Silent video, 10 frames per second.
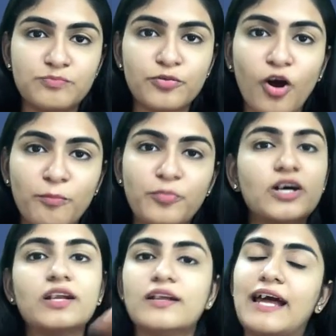proper,
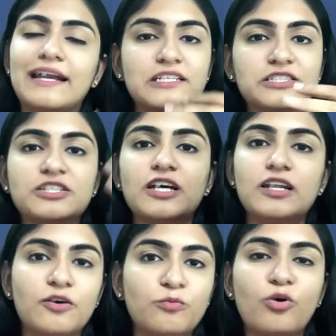additional
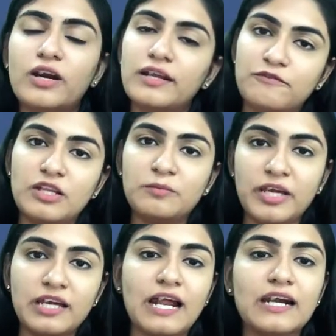award will
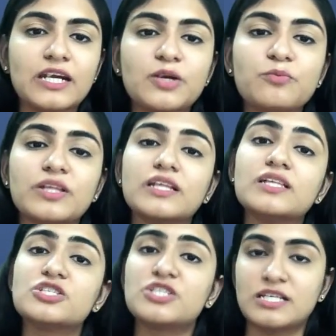be granted
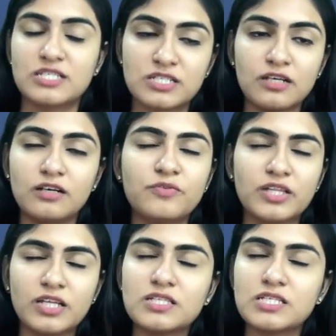within
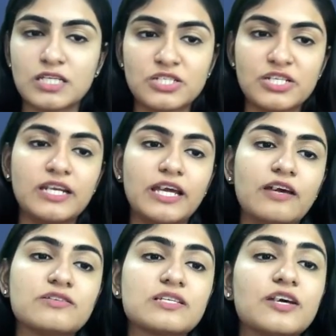60
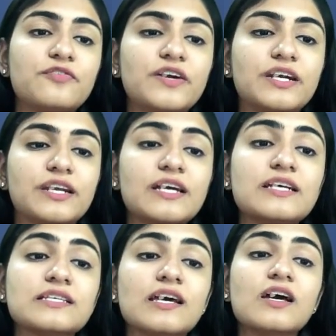days if it
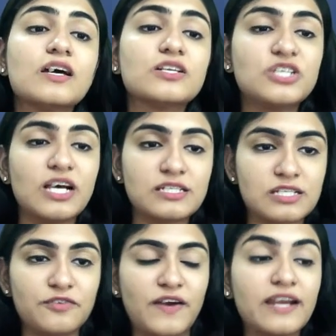is
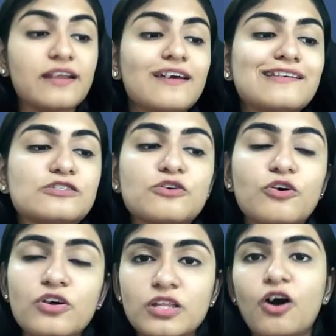justified. So the